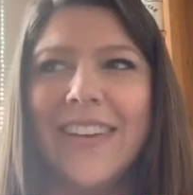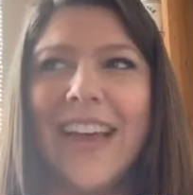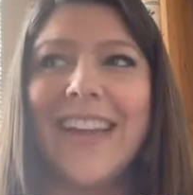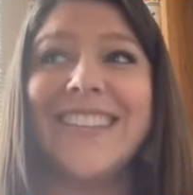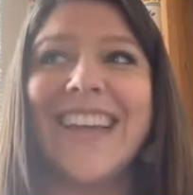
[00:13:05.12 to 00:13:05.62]

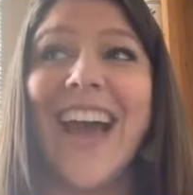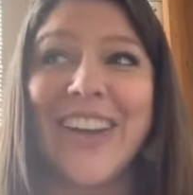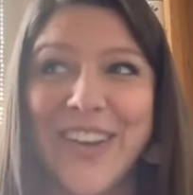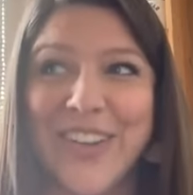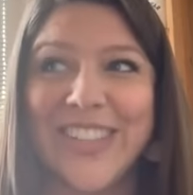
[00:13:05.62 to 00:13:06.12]
And I
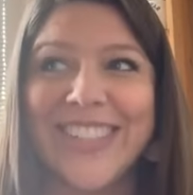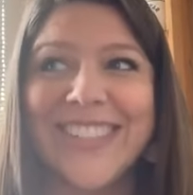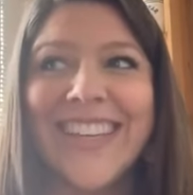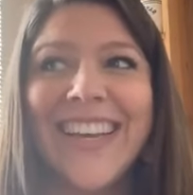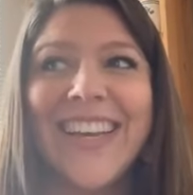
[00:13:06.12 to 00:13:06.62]
noticed
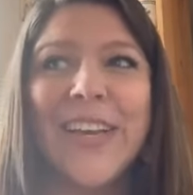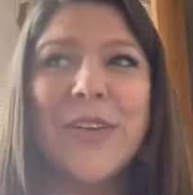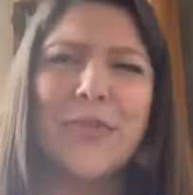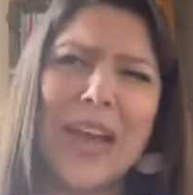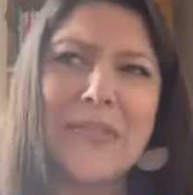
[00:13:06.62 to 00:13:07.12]

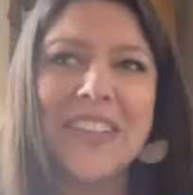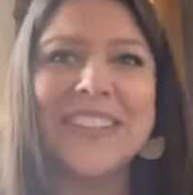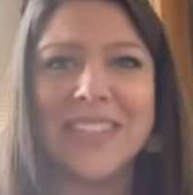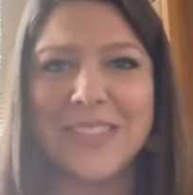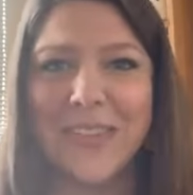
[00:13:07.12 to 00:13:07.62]
right around the
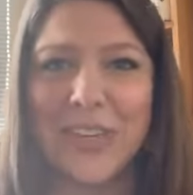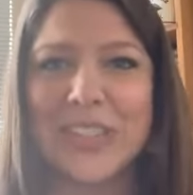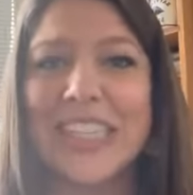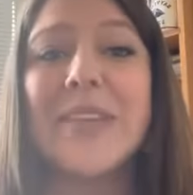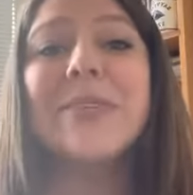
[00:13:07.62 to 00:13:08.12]
same time I
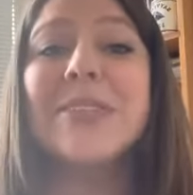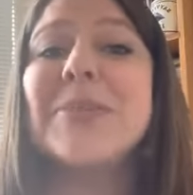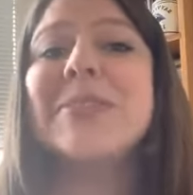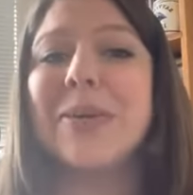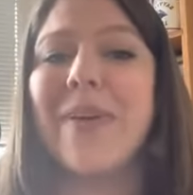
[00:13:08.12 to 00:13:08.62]
noticed he was
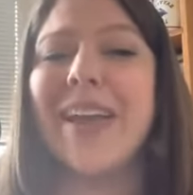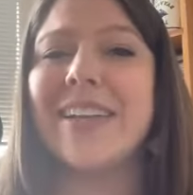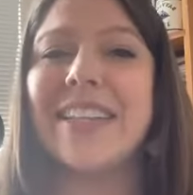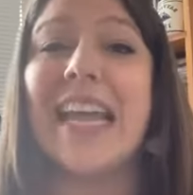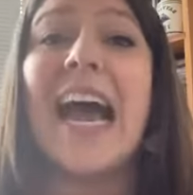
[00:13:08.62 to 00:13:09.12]
losing
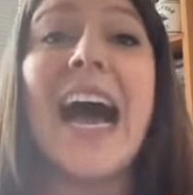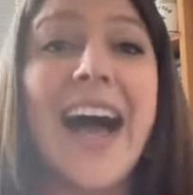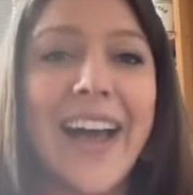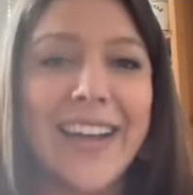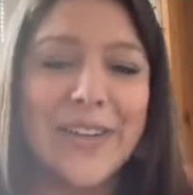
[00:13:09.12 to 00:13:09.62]
weight, that
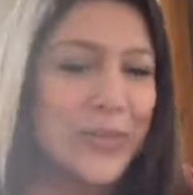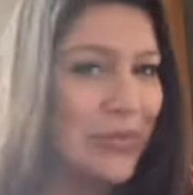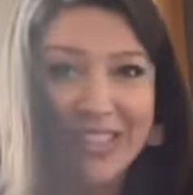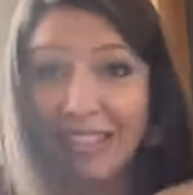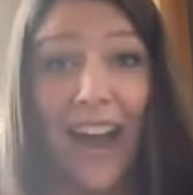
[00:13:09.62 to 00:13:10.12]
I
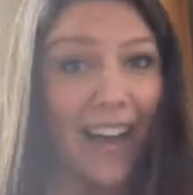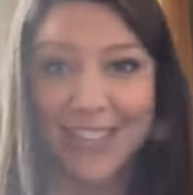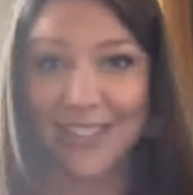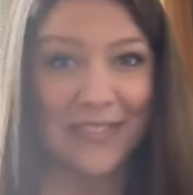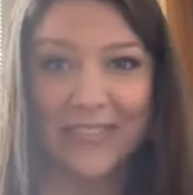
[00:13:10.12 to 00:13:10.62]
was
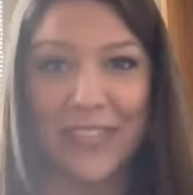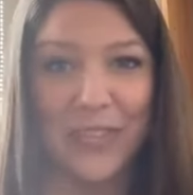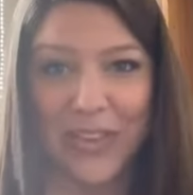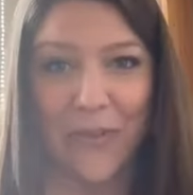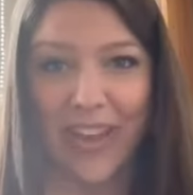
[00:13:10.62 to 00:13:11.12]
not
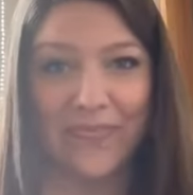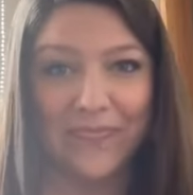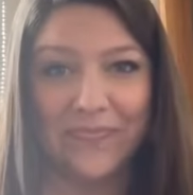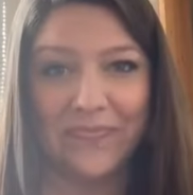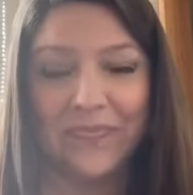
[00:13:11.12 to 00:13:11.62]
losing weight.
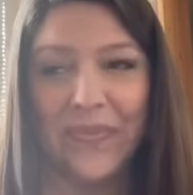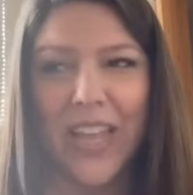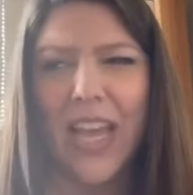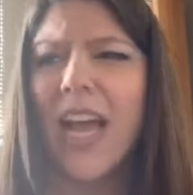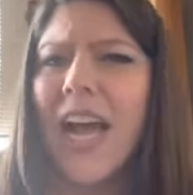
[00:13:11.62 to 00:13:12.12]

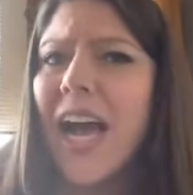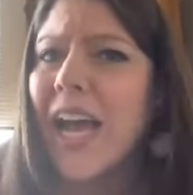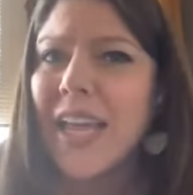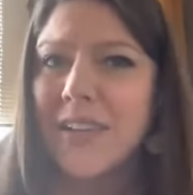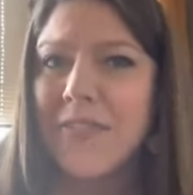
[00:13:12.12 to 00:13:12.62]

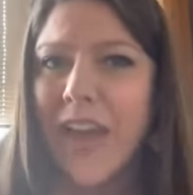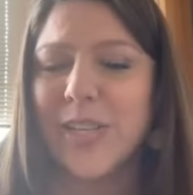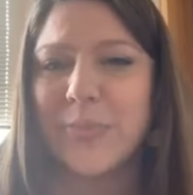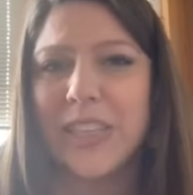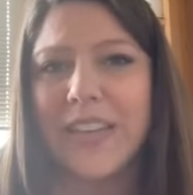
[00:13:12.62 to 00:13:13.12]
I, in
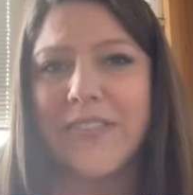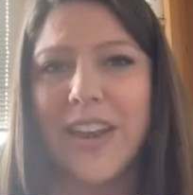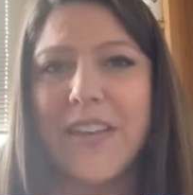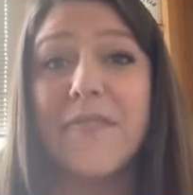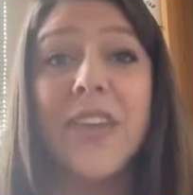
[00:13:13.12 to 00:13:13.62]
fact, believe that
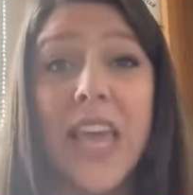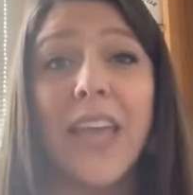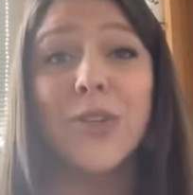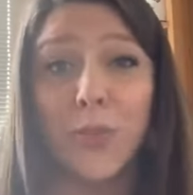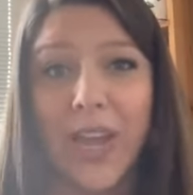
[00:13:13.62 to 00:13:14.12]
I have
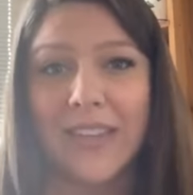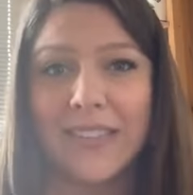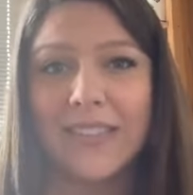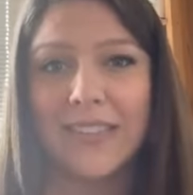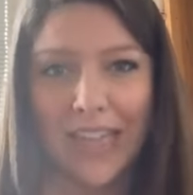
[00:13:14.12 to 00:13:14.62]
gained weight
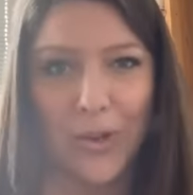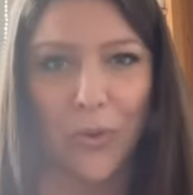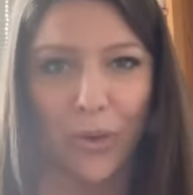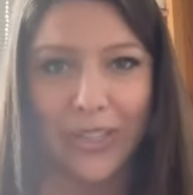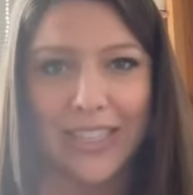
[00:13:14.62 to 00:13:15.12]
in
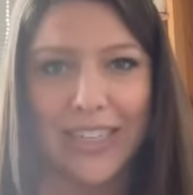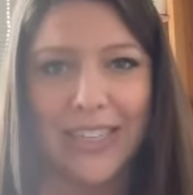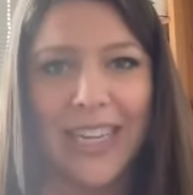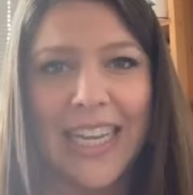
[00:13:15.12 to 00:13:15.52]
quarantine,